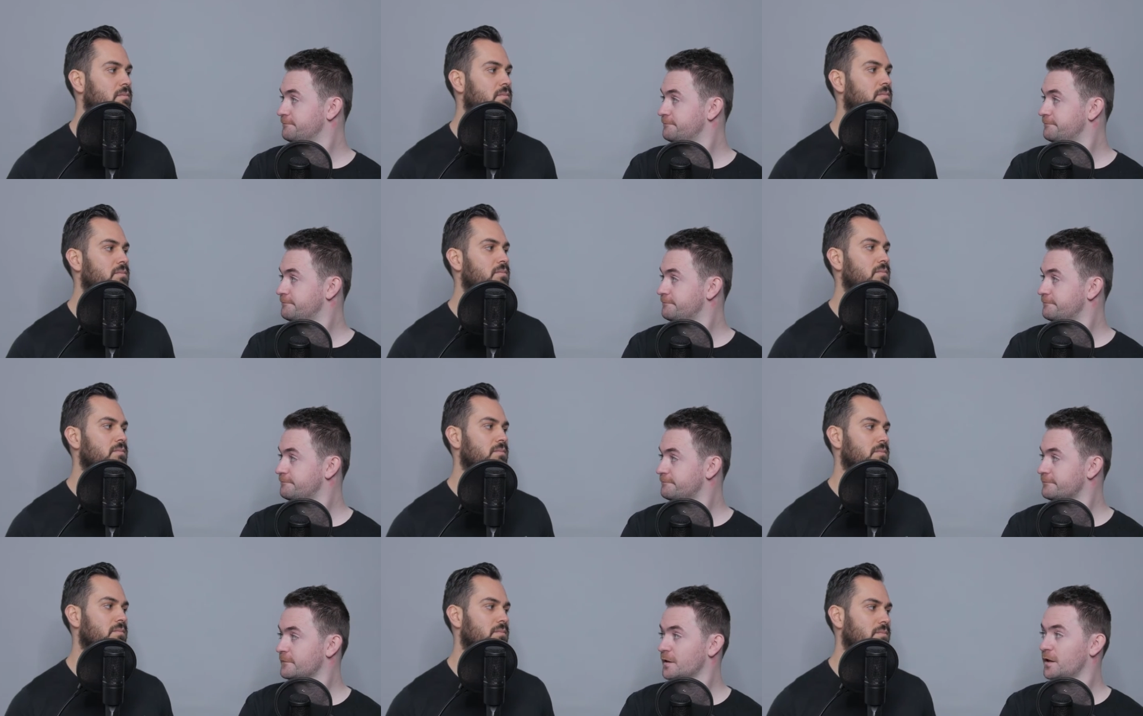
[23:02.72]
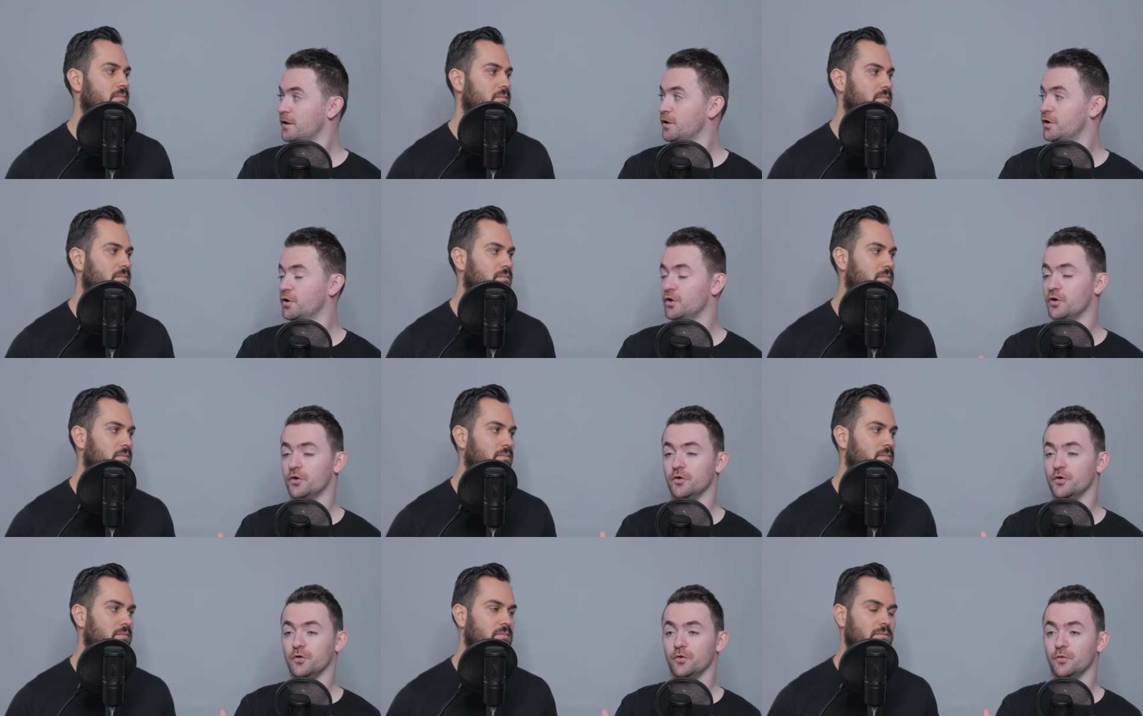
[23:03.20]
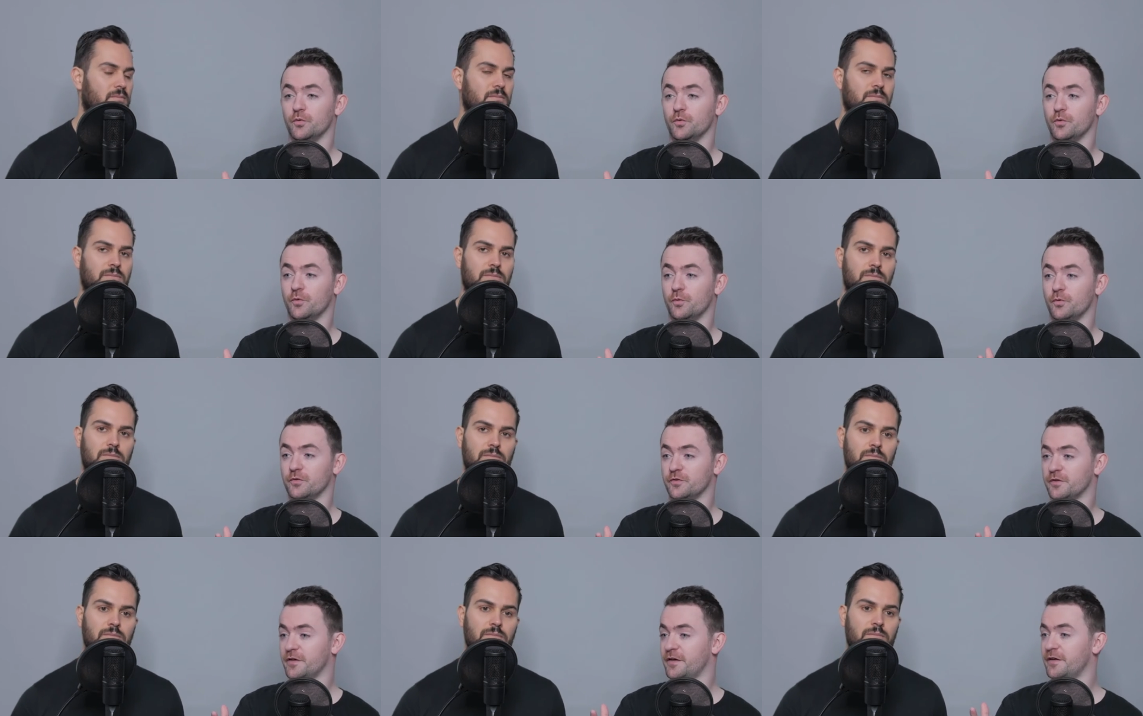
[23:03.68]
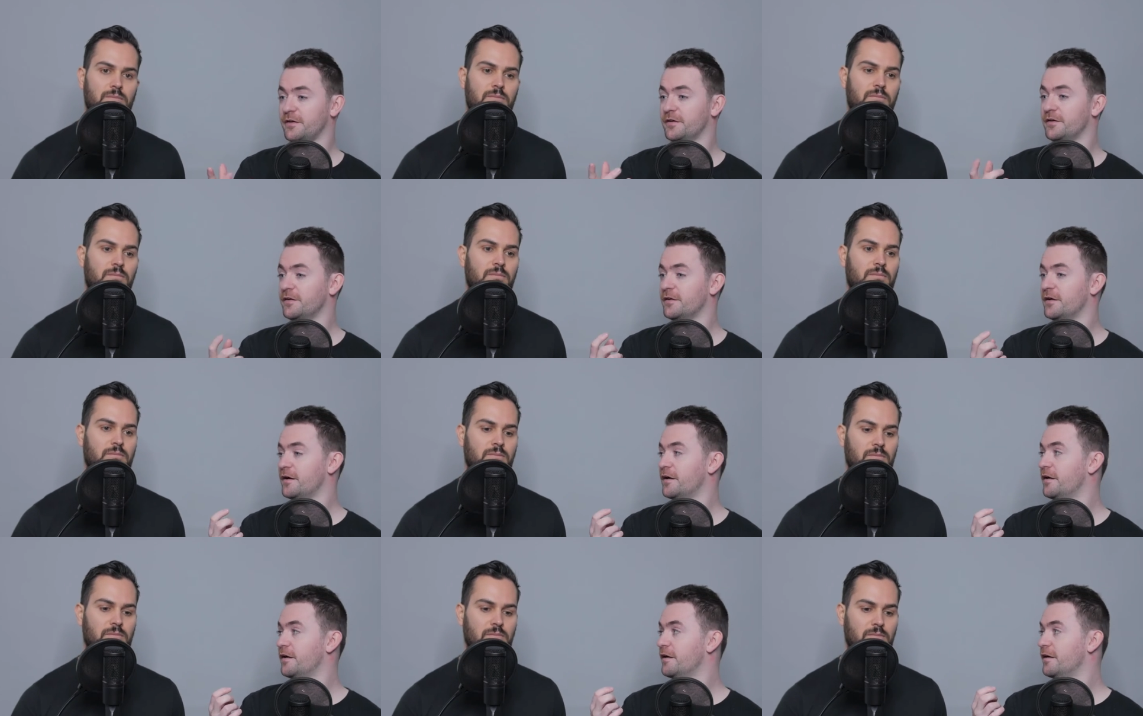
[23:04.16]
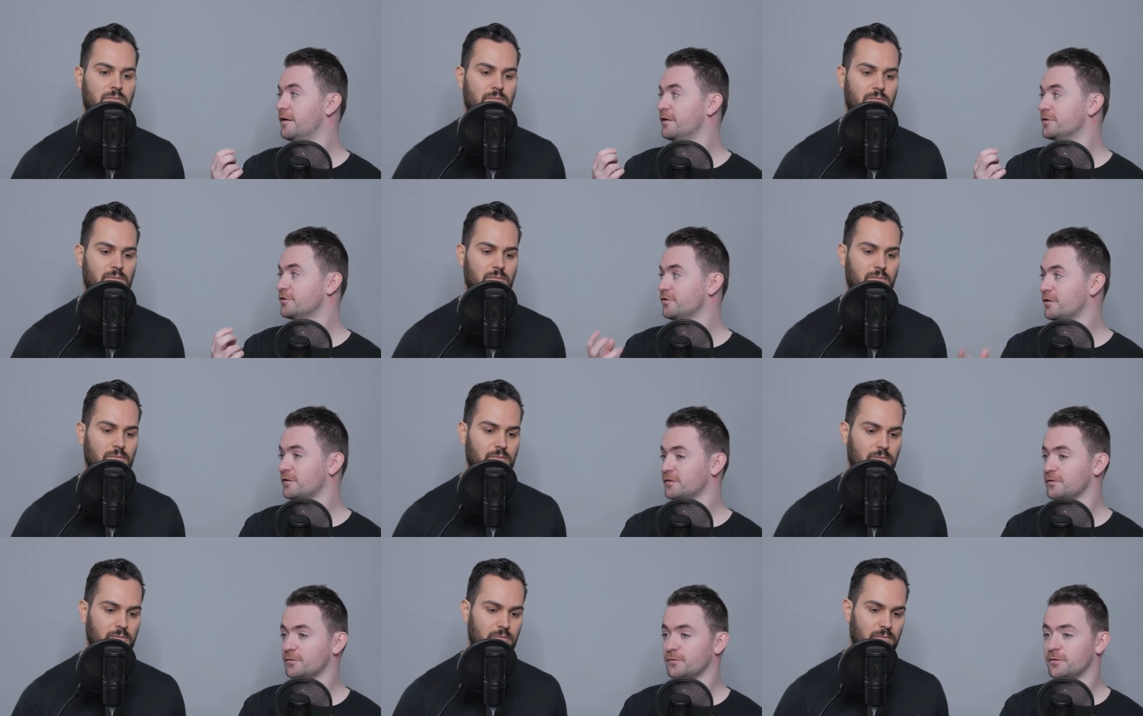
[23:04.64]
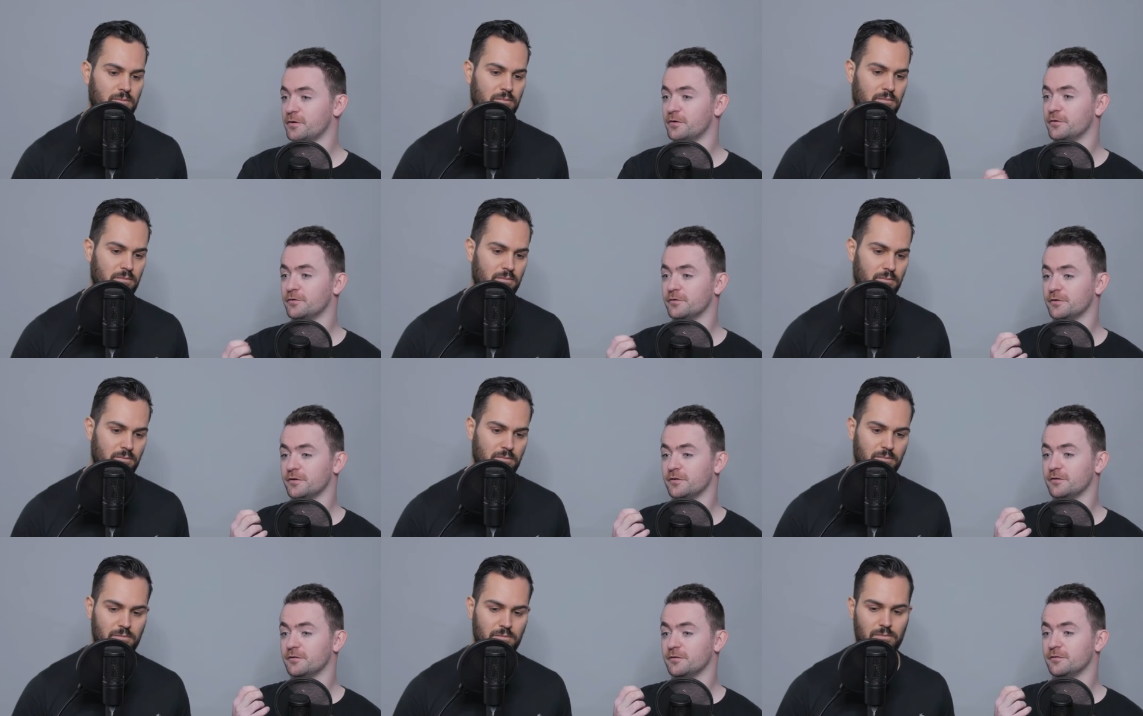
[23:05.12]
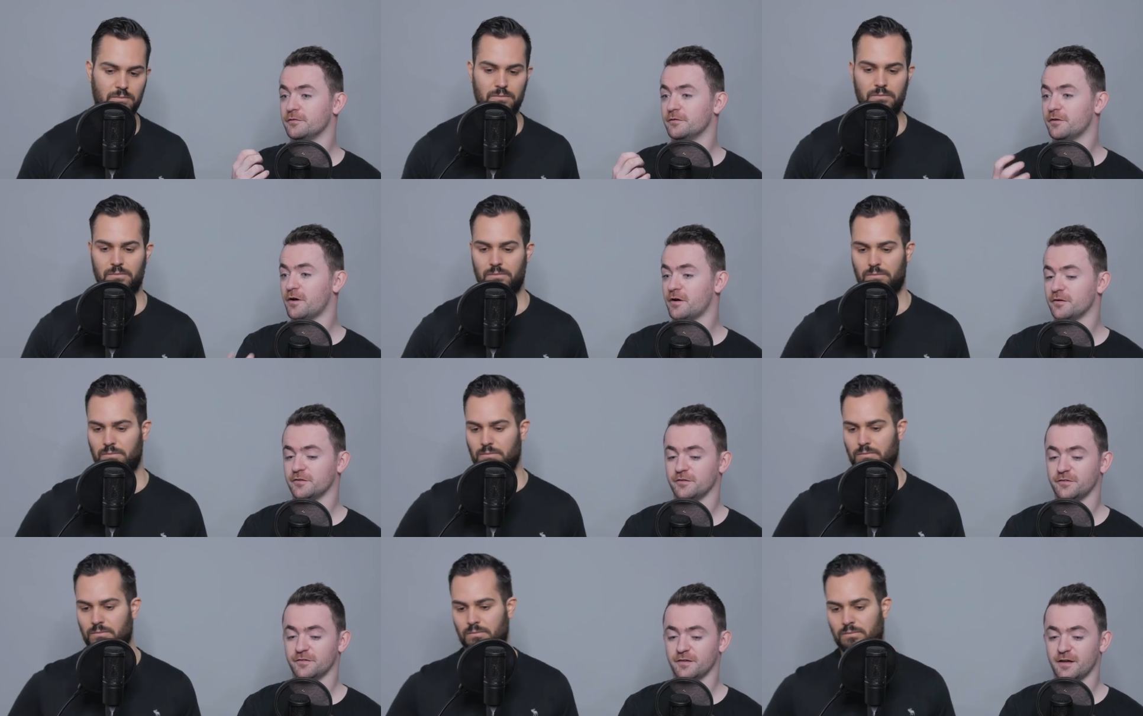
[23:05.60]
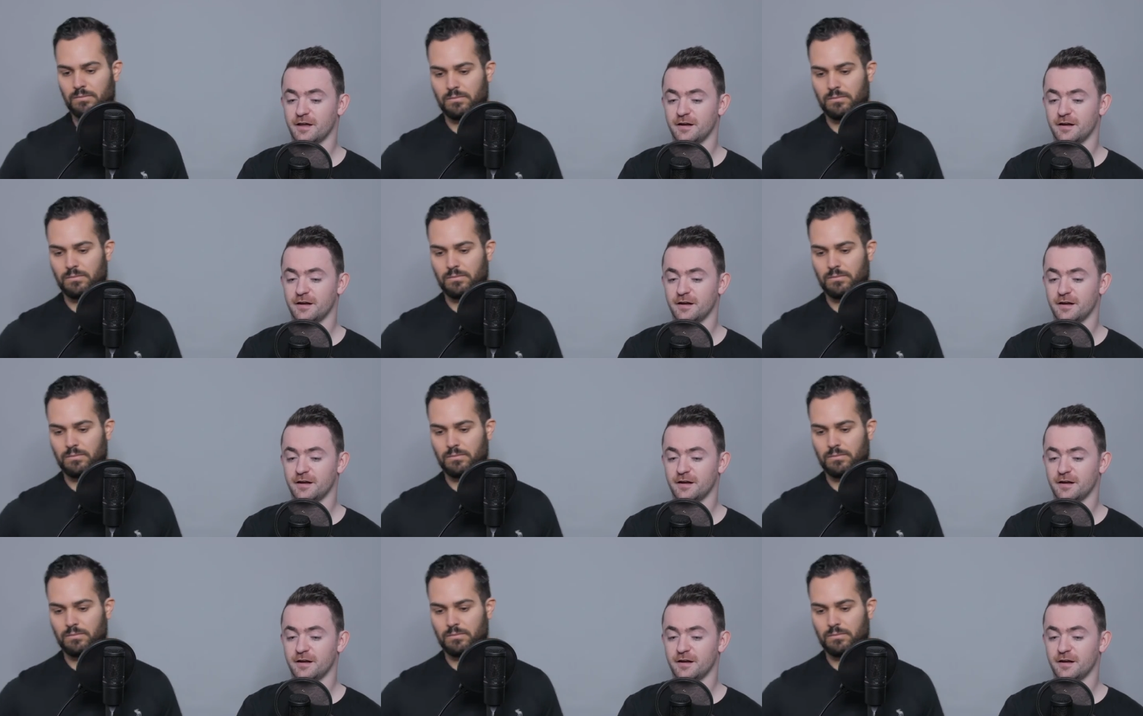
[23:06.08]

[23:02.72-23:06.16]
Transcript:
Speaker 1: who was in Jurassic World and Guardians of the